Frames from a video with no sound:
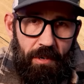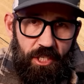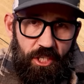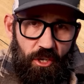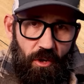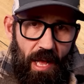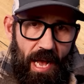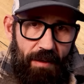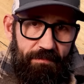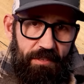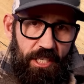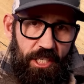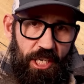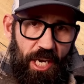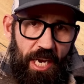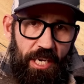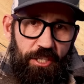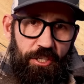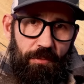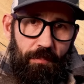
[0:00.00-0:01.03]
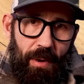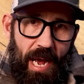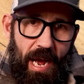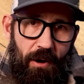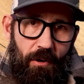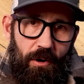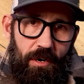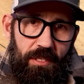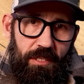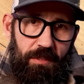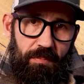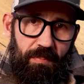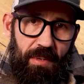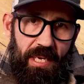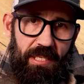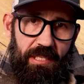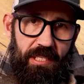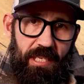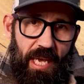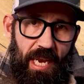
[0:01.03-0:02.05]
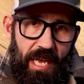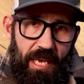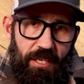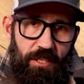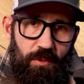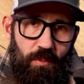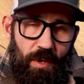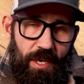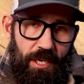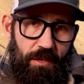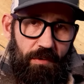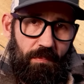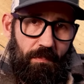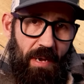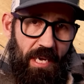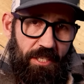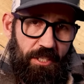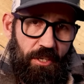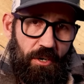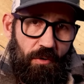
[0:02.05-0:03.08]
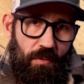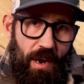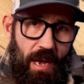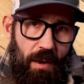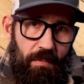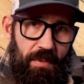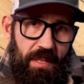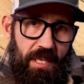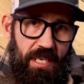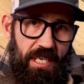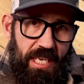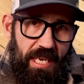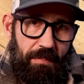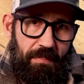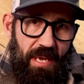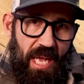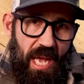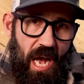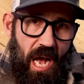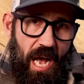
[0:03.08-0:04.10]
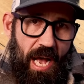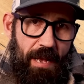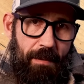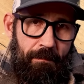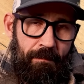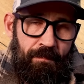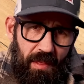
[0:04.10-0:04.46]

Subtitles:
but you'll have to change your power and speed settings when you're messing around with the DPI.